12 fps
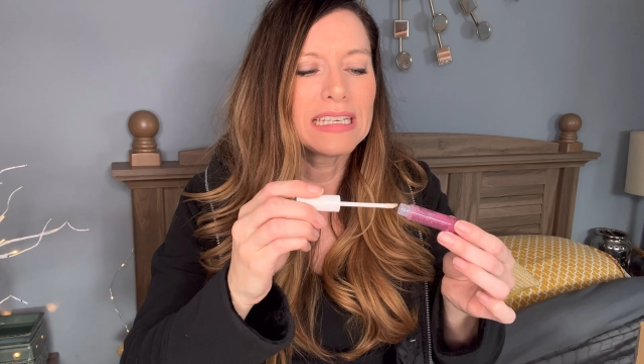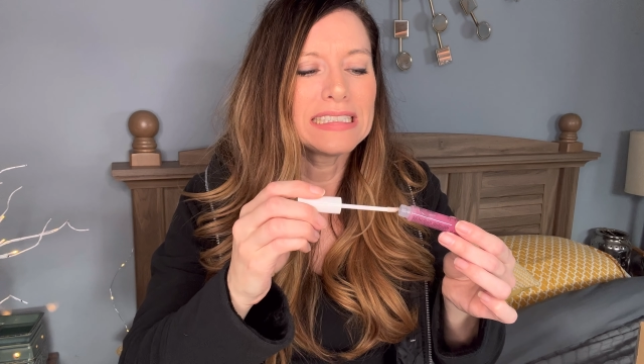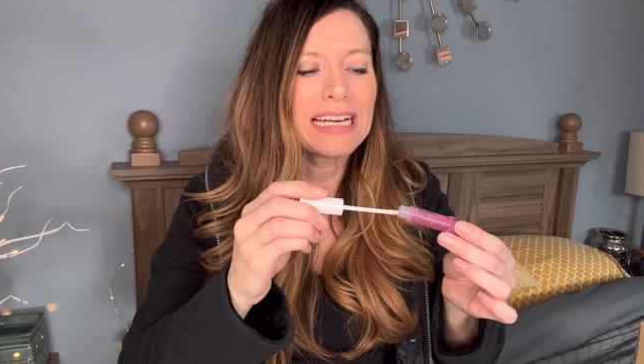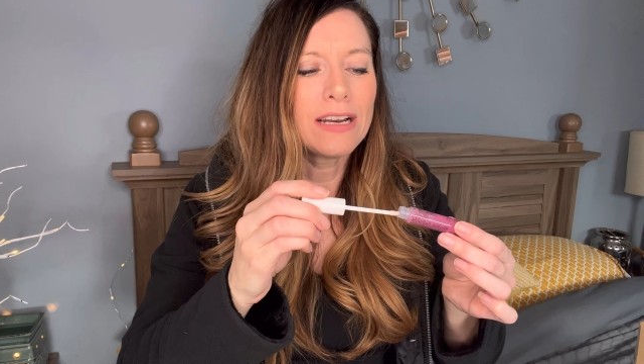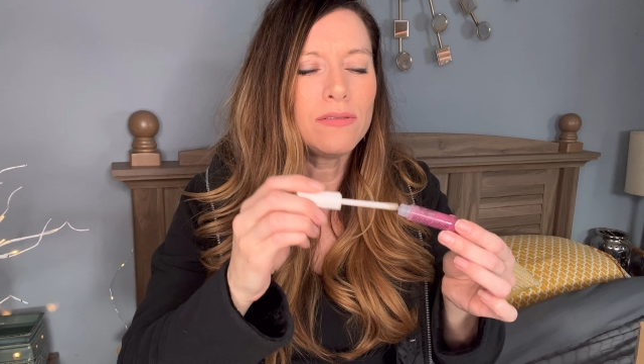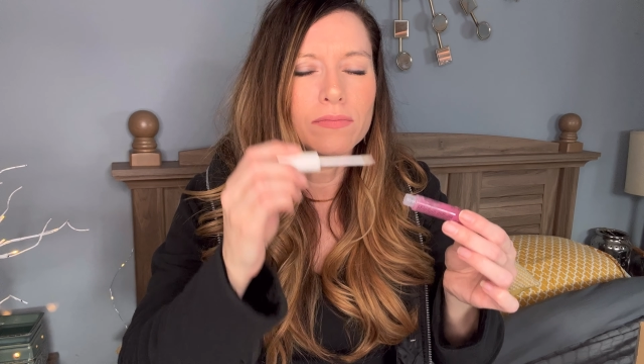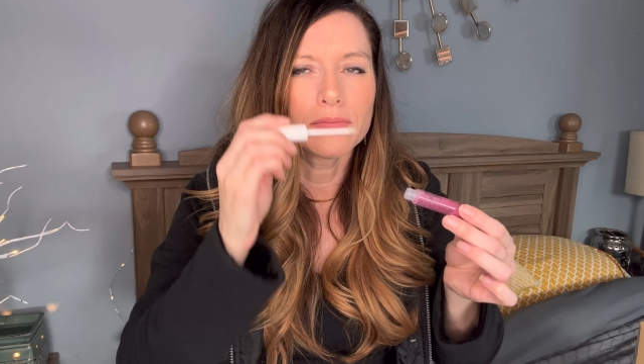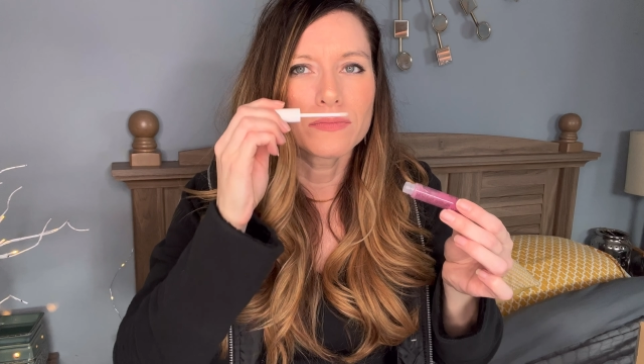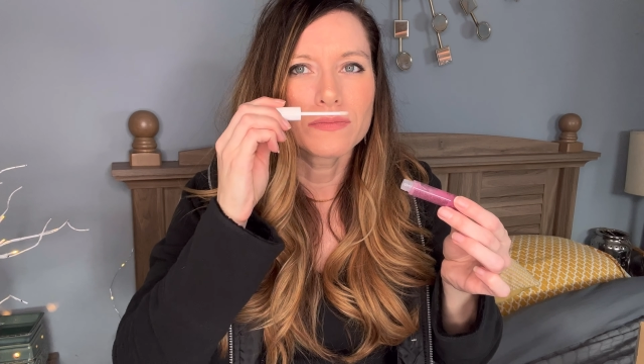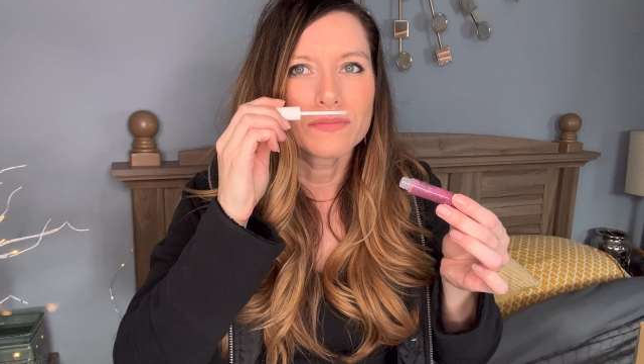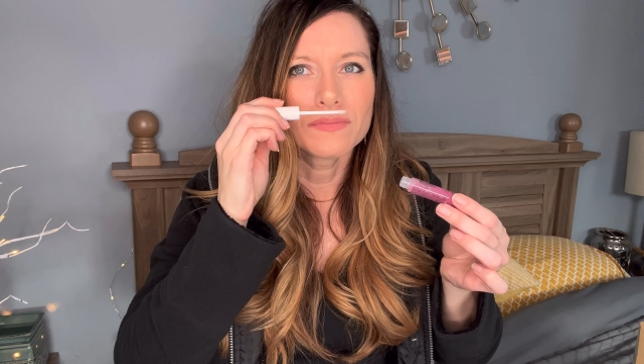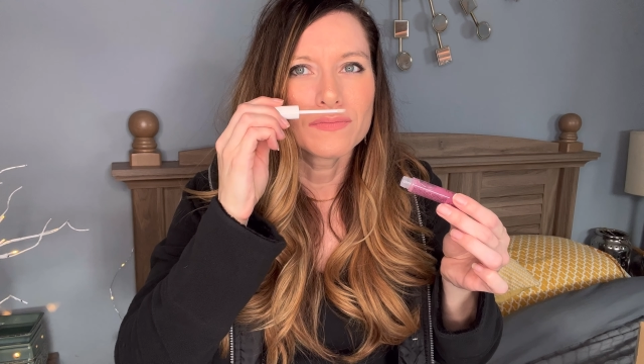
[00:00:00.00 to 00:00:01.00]
I don't
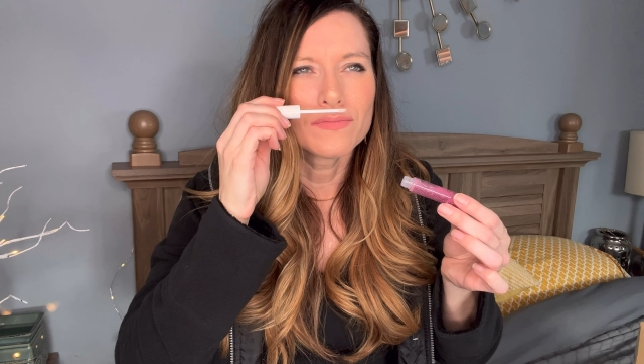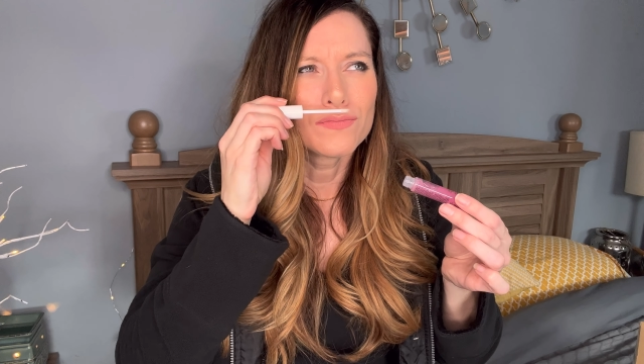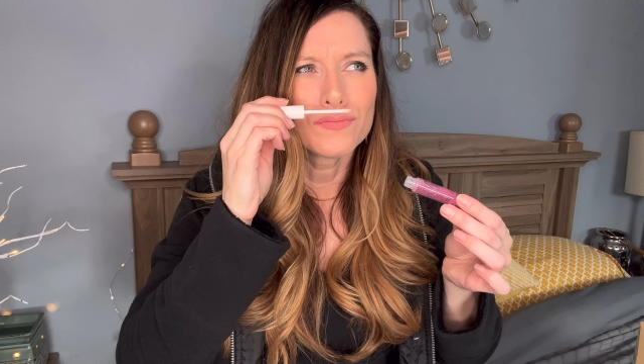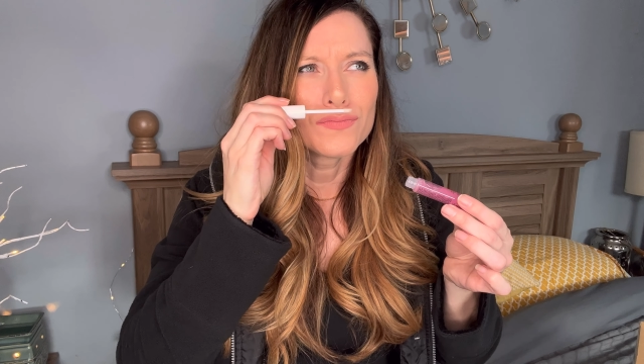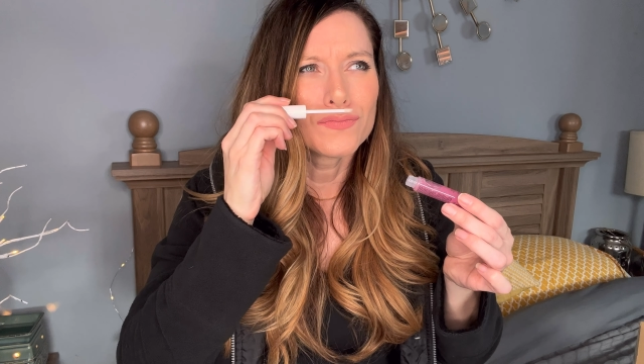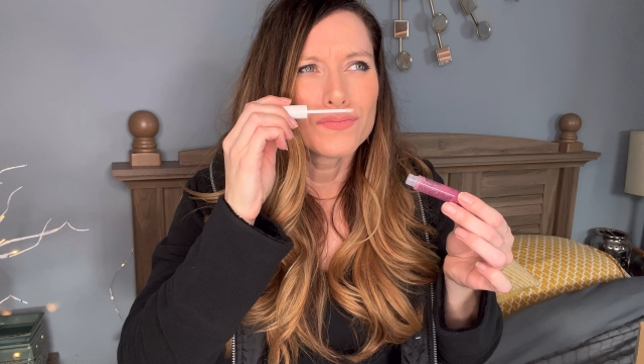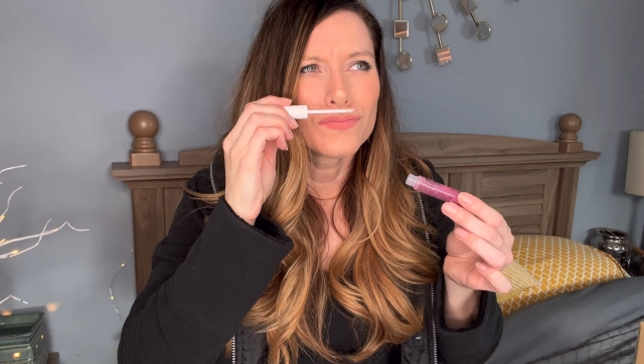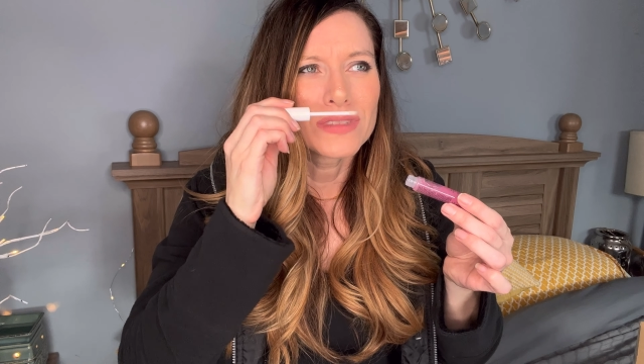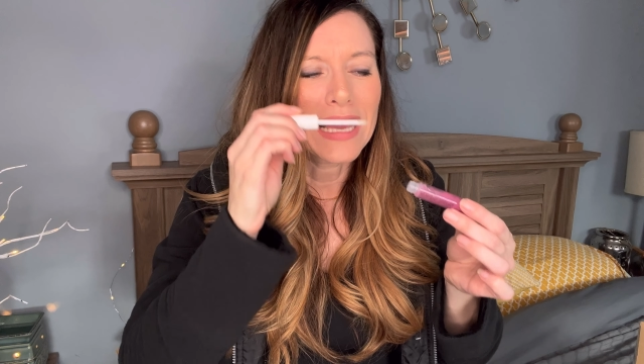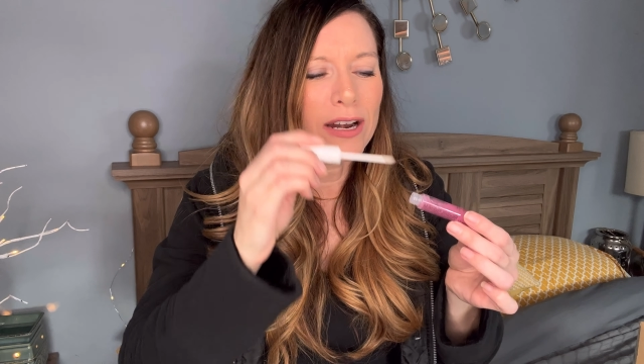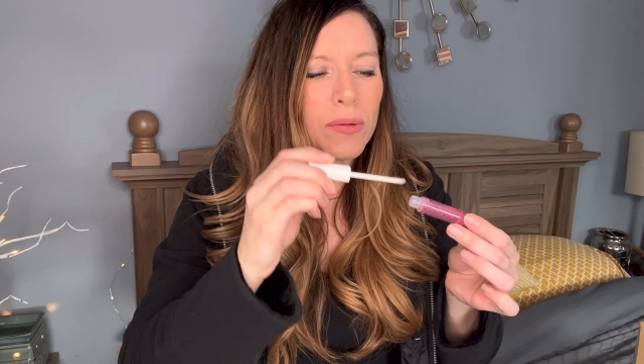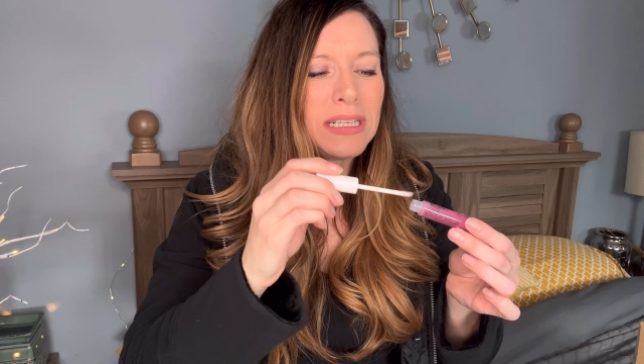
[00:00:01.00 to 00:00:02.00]

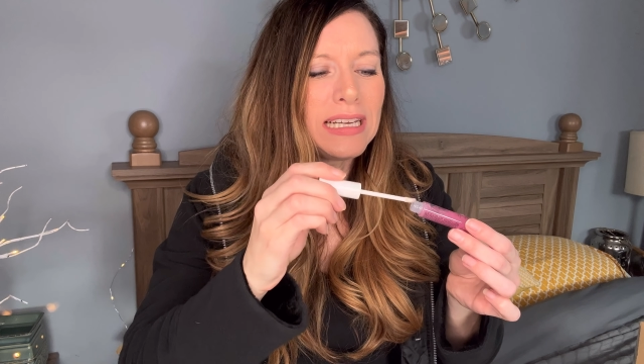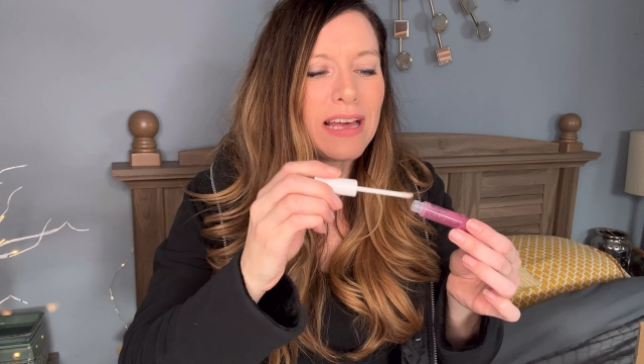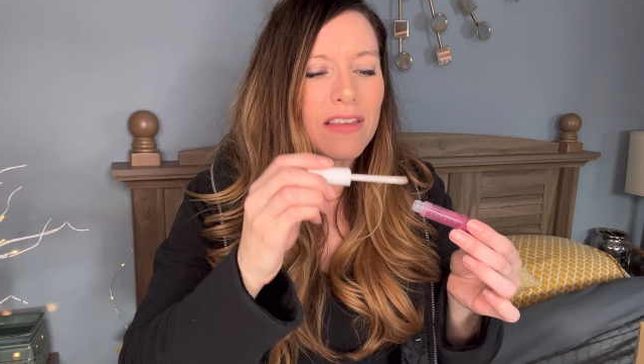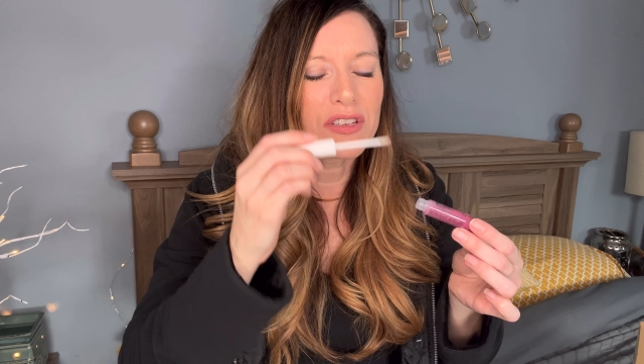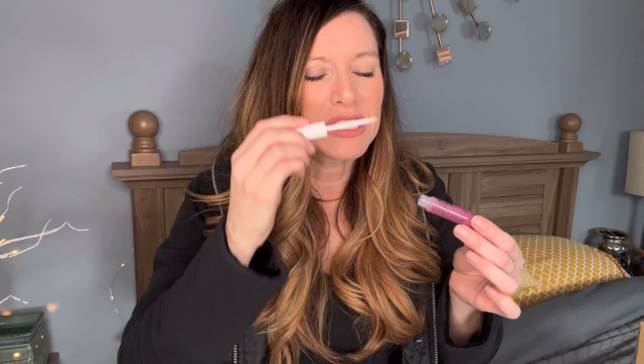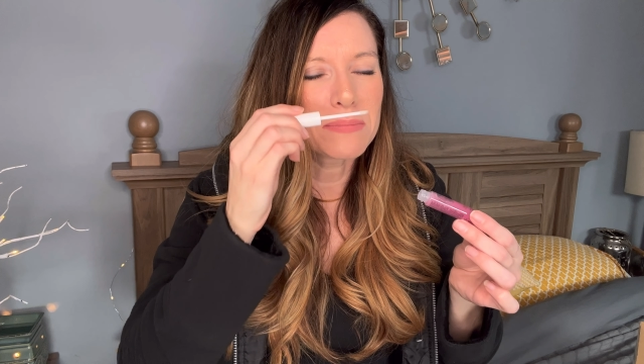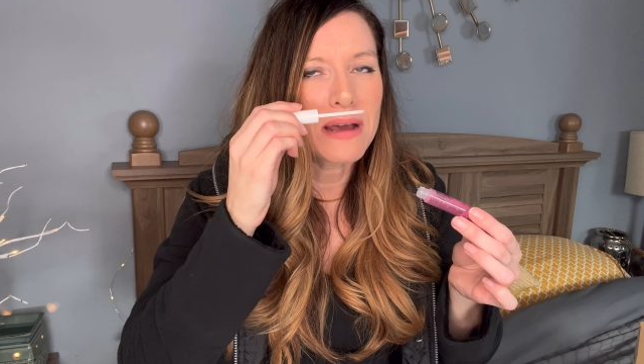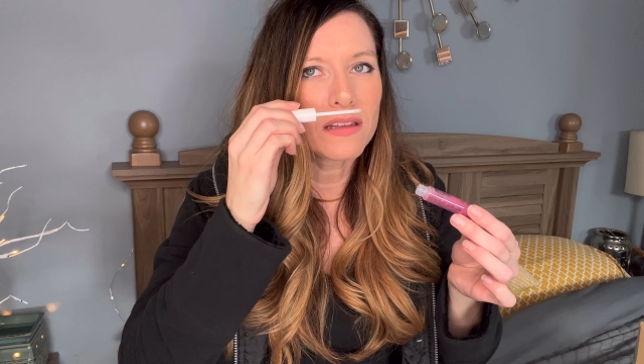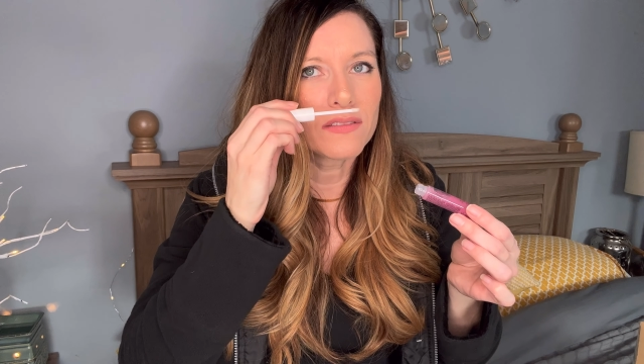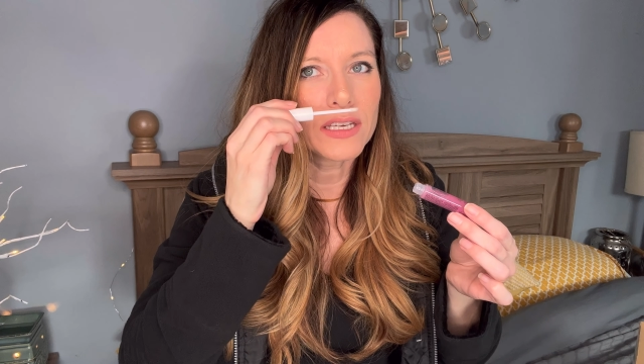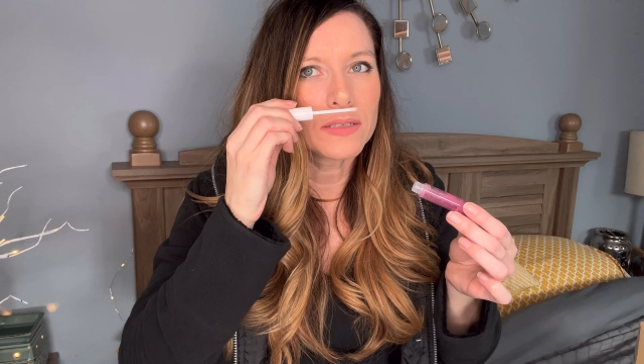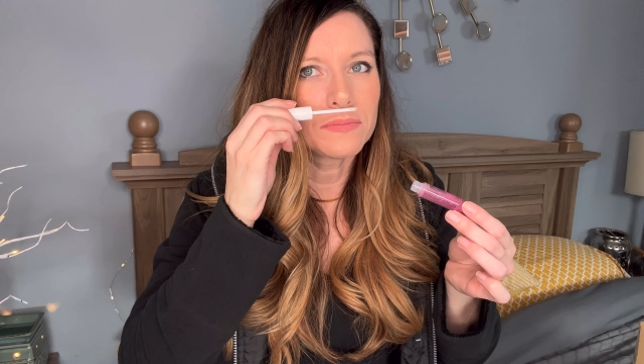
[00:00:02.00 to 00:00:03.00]
really like the smell
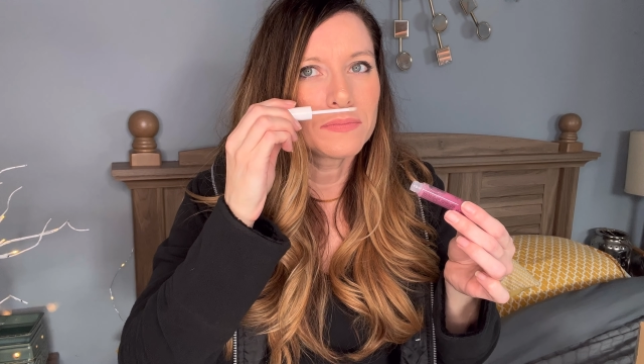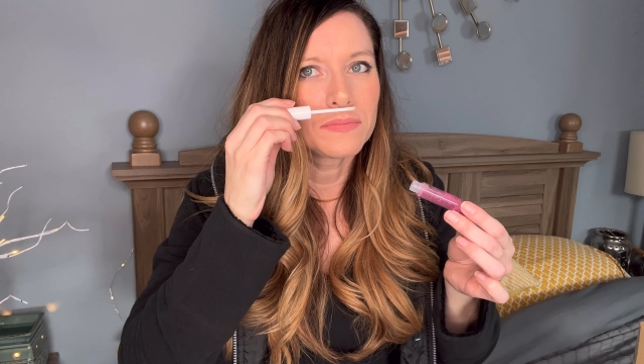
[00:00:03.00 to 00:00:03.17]
of it.